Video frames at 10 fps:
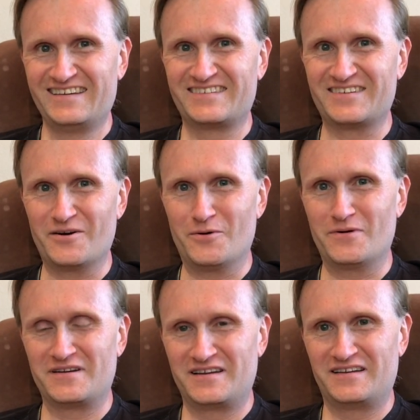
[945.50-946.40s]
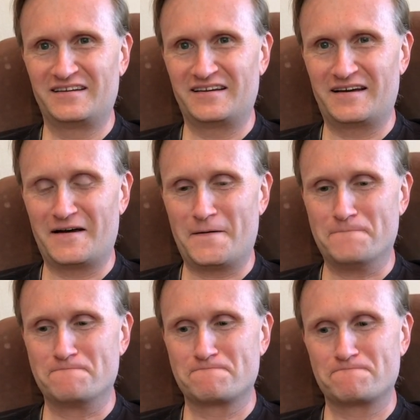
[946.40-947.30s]
so,
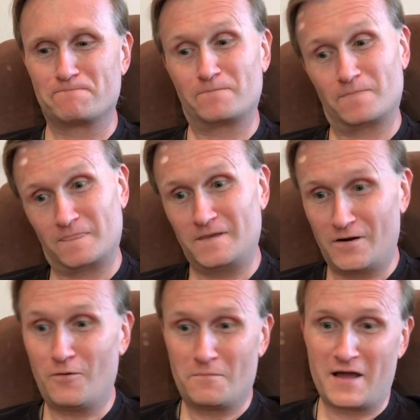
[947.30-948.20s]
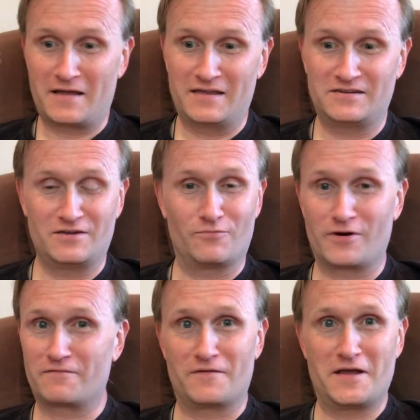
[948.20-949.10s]
um, you know, I, it didn't
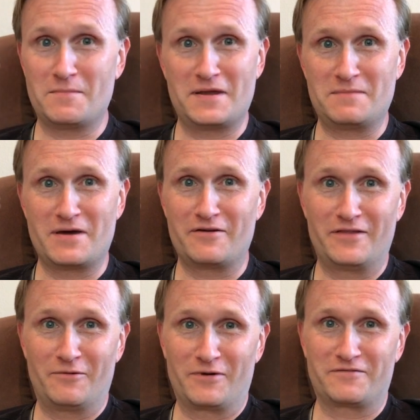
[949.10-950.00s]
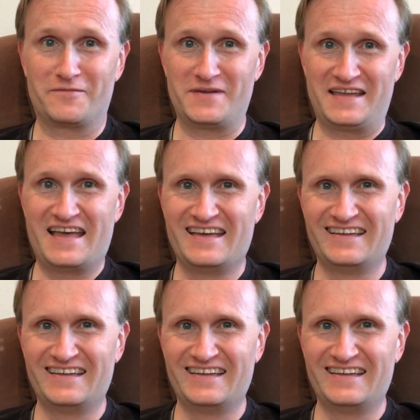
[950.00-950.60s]
work for him any better than it worked for me.